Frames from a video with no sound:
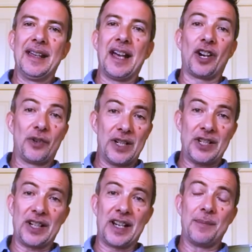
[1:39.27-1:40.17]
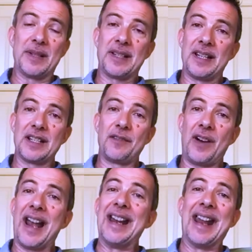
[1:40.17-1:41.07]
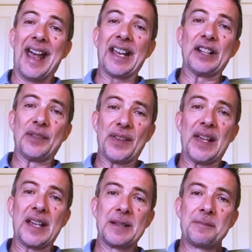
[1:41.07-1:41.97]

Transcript: a Christian can be seen as a very negative thing.